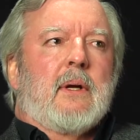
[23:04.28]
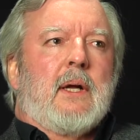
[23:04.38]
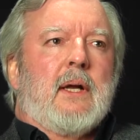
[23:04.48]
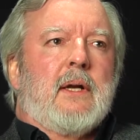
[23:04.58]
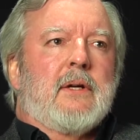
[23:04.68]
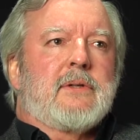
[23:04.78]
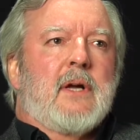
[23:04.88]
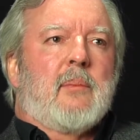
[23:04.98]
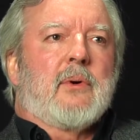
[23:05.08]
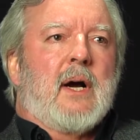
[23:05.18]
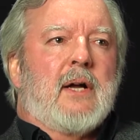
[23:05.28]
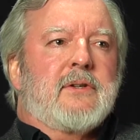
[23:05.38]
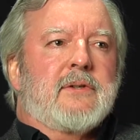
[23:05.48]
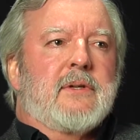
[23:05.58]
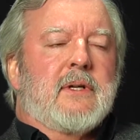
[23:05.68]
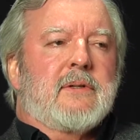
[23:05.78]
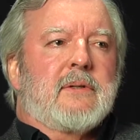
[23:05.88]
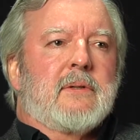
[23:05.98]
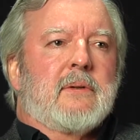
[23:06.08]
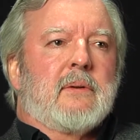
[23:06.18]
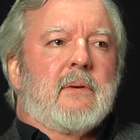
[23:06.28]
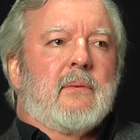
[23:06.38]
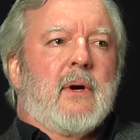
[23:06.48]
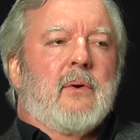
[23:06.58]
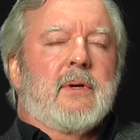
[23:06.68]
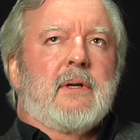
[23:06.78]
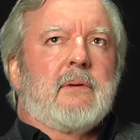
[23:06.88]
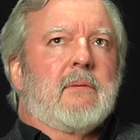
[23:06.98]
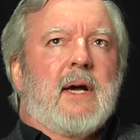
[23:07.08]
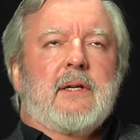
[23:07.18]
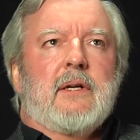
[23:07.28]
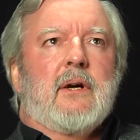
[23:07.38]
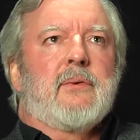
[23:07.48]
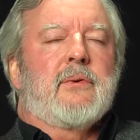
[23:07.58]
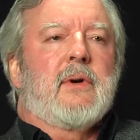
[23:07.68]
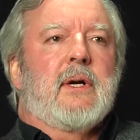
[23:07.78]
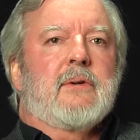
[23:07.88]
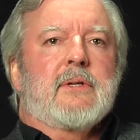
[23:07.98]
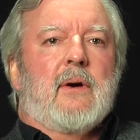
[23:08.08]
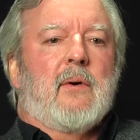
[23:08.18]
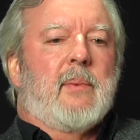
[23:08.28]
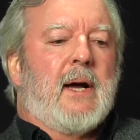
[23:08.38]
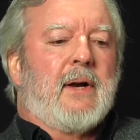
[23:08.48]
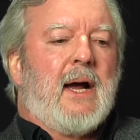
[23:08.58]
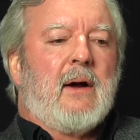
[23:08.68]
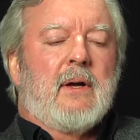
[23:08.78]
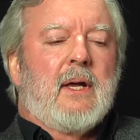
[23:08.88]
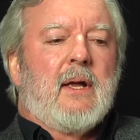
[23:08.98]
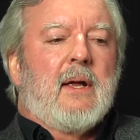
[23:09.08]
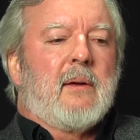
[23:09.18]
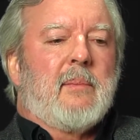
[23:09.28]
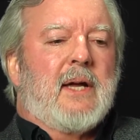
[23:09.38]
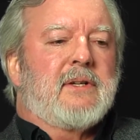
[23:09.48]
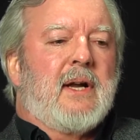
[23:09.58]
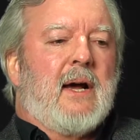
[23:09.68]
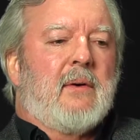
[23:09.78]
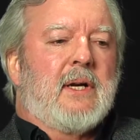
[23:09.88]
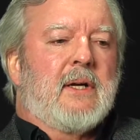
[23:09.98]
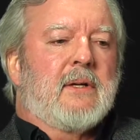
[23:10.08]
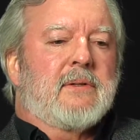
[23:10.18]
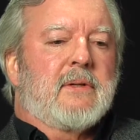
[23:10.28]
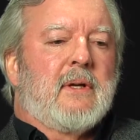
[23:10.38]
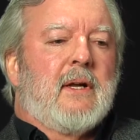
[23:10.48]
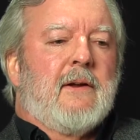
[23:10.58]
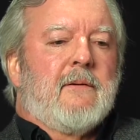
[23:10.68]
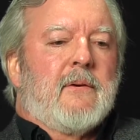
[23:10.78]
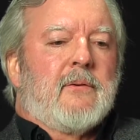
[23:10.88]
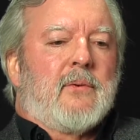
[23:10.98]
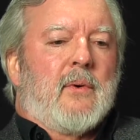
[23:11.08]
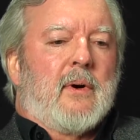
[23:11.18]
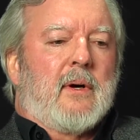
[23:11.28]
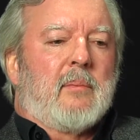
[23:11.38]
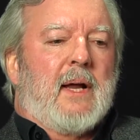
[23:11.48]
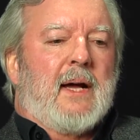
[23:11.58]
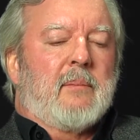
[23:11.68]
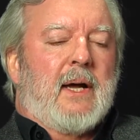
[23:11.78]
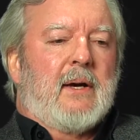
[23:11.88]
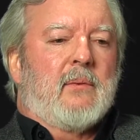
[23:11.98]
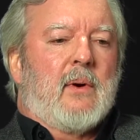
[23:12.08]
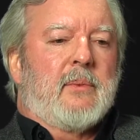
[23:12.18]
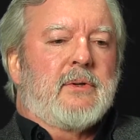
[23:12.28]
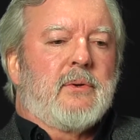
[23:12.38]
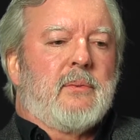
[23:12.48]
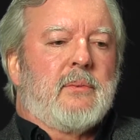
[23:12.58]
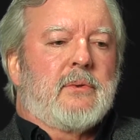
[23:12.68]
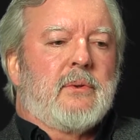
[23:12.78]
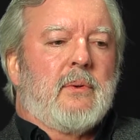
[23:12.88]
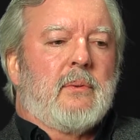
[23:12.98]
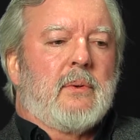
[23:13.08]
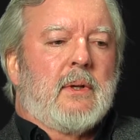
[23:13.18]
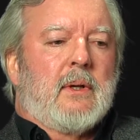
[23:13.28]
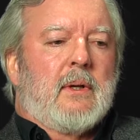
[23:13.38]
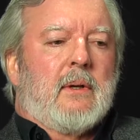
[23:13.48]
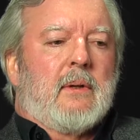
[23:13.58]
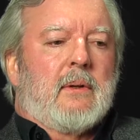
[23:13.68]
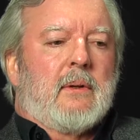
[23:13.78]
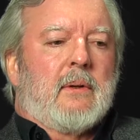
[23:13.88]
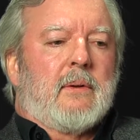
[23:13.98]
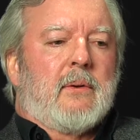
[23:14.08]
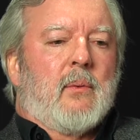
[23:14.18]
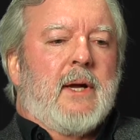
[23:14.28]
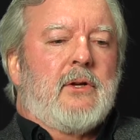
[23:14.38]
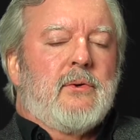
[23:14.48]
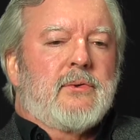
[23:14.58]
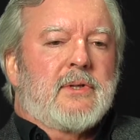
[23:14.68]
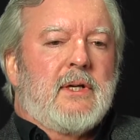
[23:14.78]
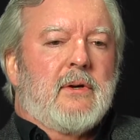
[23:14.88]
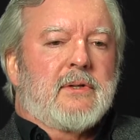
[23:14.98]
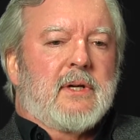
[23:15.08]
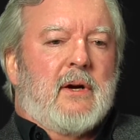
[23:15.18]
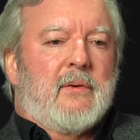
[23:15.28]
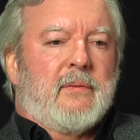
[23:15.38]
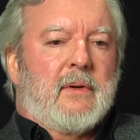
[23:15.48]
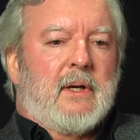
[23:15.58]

in his Double Consciousness, wrote in 1903 or so about imagine how it is for a black man and woman to the way you see yourself